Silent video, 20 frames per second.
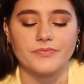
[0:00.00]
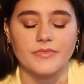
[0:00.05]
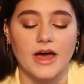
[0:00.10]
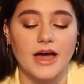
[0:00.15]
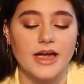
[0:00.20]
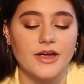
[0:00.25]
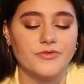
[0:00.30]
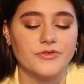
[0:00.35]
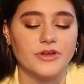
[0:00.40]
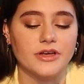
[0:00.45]

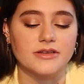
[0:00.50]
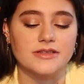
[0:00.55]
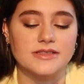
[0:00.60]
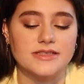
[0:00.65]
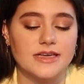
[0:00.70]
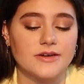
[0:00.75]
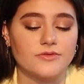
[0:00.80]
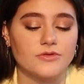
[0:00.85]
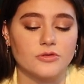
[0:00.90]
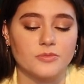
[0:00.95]
I have killed
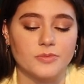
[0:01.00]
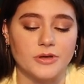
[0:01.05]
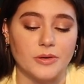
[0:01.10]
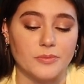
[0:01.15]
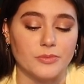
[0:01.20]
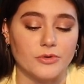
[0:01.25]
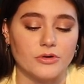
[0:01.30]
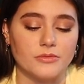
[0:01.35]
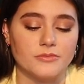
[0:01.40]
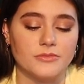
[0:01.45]
several
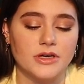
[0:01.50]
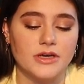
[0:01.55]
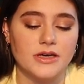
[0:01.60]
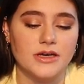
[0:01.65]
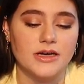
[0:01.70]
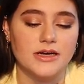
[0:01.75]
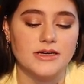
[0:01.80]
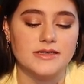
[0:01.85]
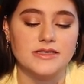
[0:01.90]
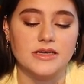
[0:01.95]
people,
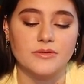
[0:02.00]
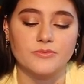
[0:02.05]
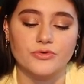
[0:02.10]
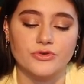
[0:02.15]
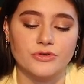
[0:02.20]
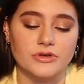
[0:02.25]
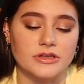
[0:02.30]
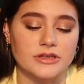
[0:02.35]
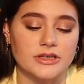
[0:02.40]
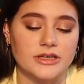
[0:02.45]
some
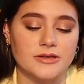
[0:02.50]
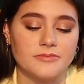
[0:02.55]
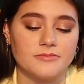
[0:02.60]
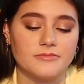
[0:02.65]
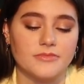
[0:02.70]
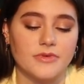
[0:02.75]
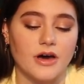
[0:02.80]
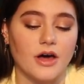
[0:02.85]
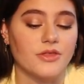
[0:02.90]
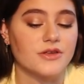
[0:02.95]
brutally,
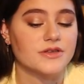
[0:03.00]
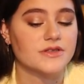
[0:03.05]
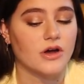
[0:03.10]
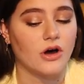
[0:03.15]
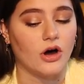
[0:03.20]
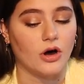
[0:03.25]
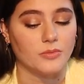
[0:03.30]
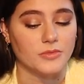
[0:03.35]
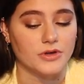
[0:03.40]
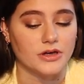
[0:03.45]
others
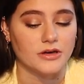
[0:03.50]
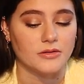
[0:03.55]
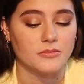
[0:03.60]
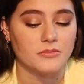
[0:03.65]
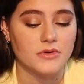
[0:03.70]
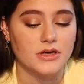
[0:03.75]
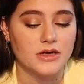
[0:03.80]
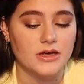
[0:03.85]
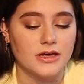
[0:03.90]
calmly,